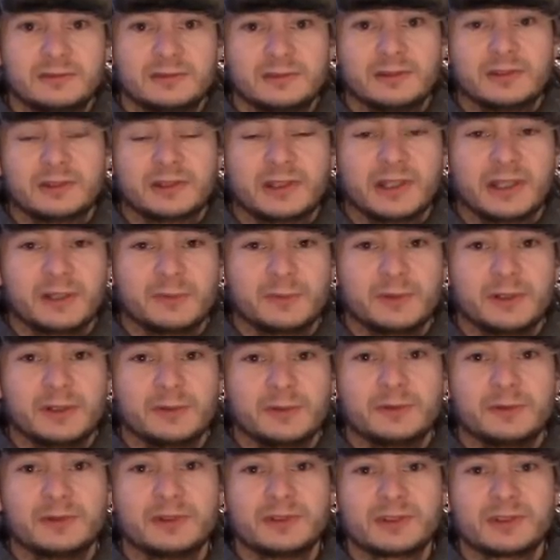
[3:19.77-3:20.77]
Okay,
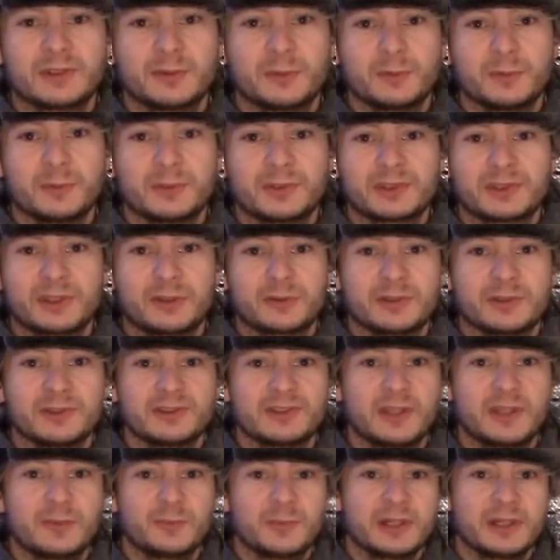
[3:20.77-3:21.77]
well, someone was so
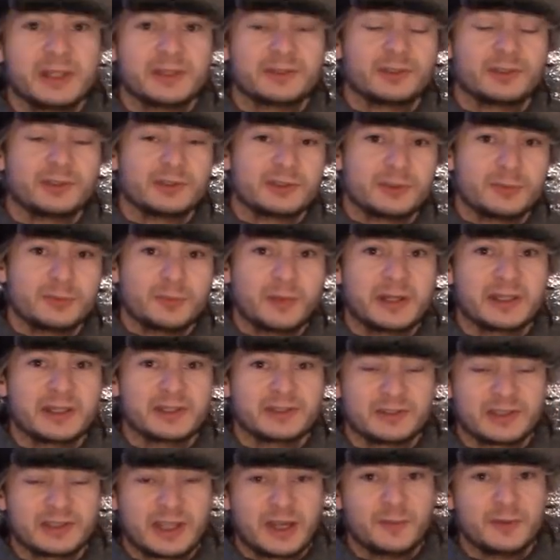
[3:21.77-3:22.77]
content with their sausage
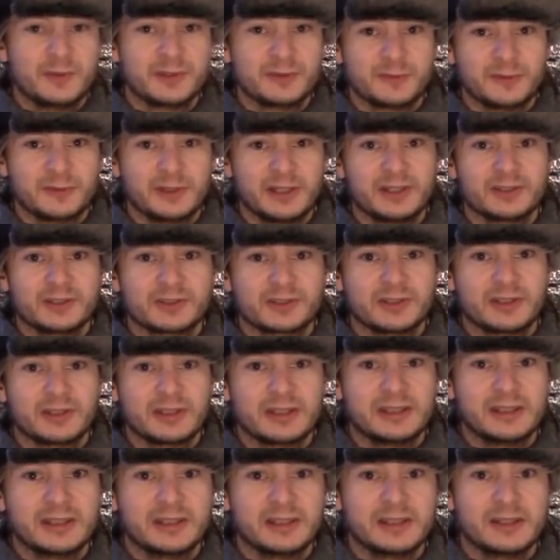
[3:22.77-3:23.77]
bacon sandwich for lunch that
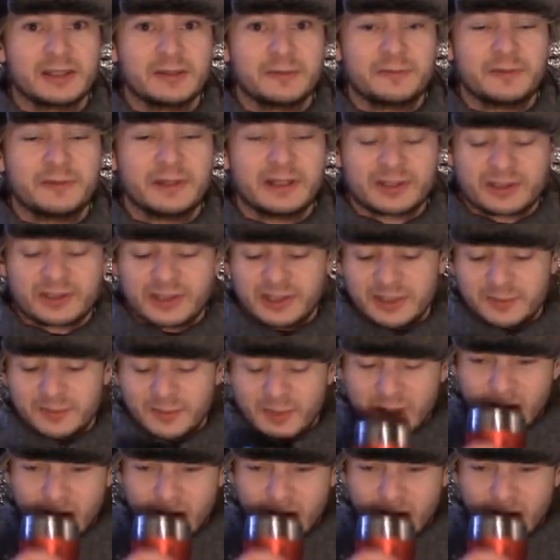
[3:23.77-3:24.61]
they uh, fell asleep.